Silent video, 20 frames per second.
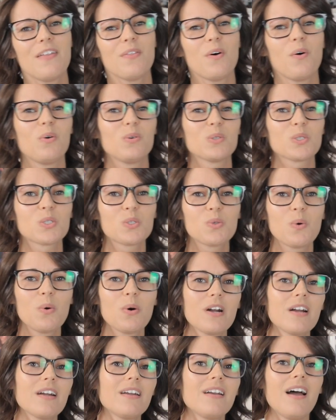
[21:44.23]
and the whole
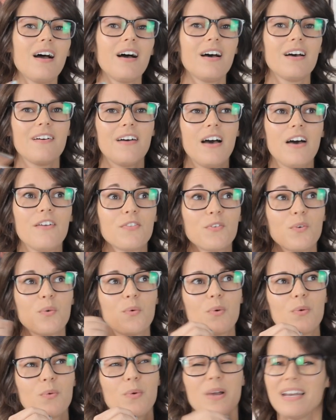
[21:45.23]
sword of
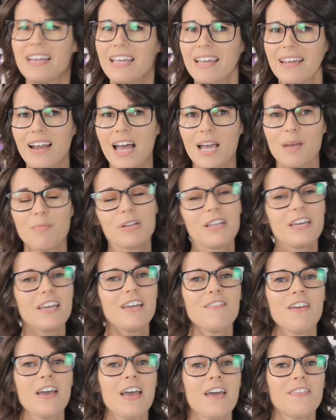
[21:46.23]
Gwydion, I
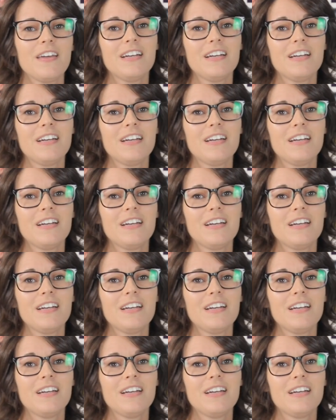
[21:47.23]
believe,